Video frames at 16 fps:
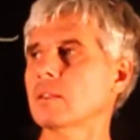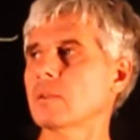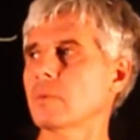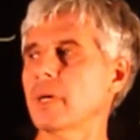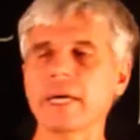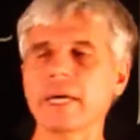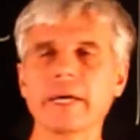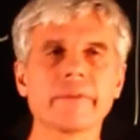
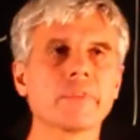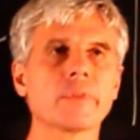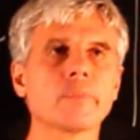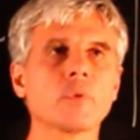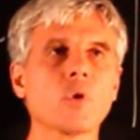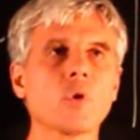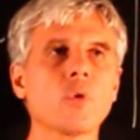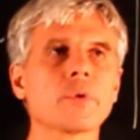we have the
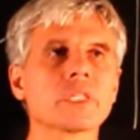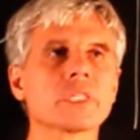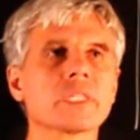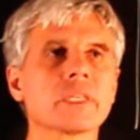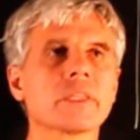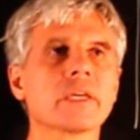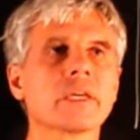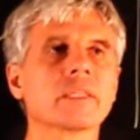
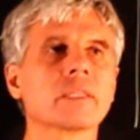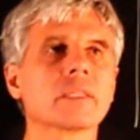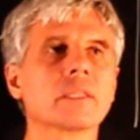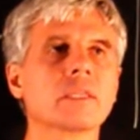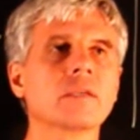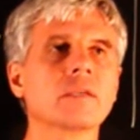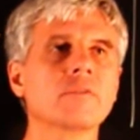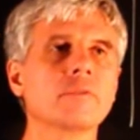property that
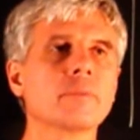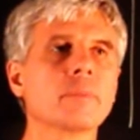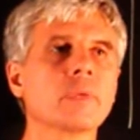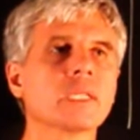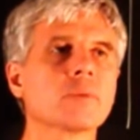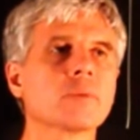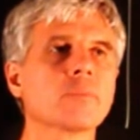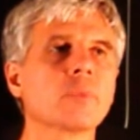if we
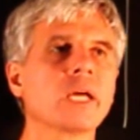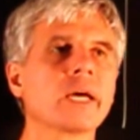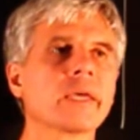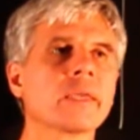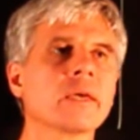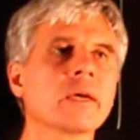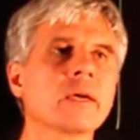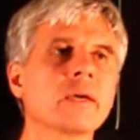multiply
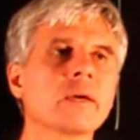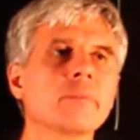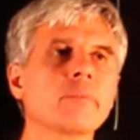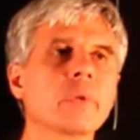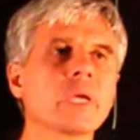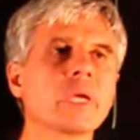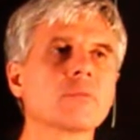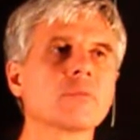
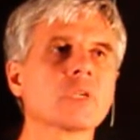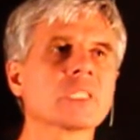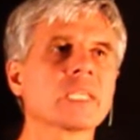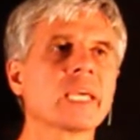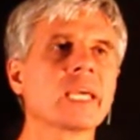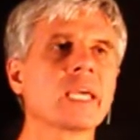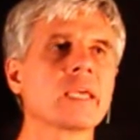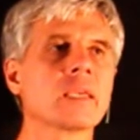matrix
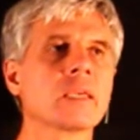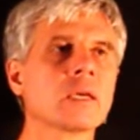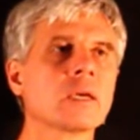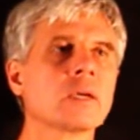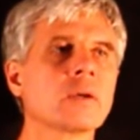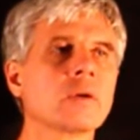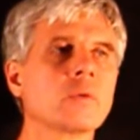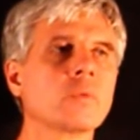A
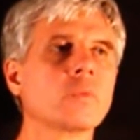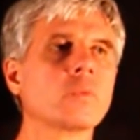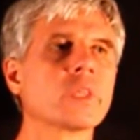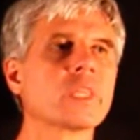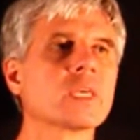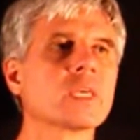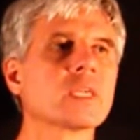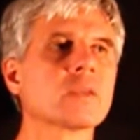
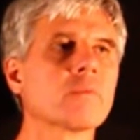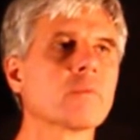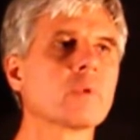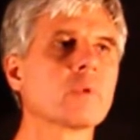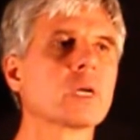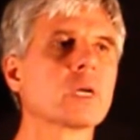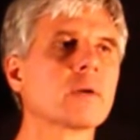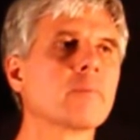with the
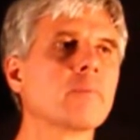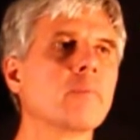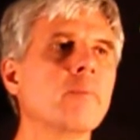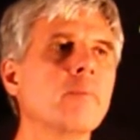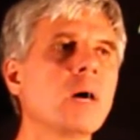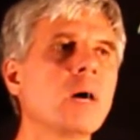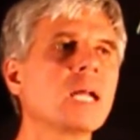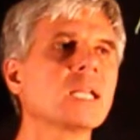
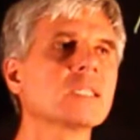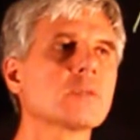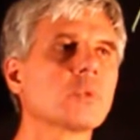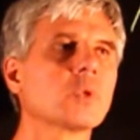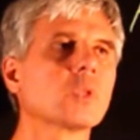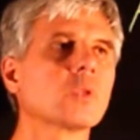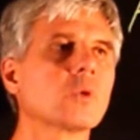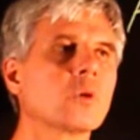
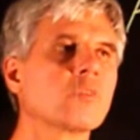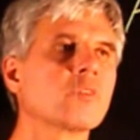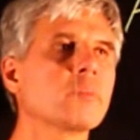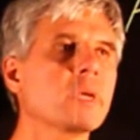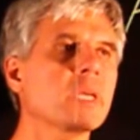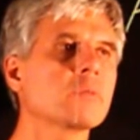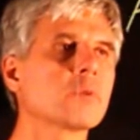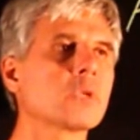multiple of a
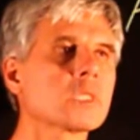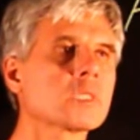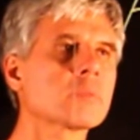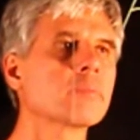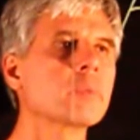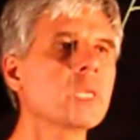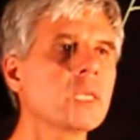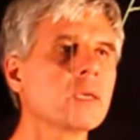matrix
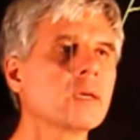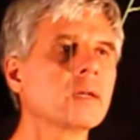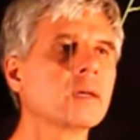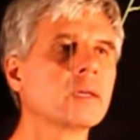B,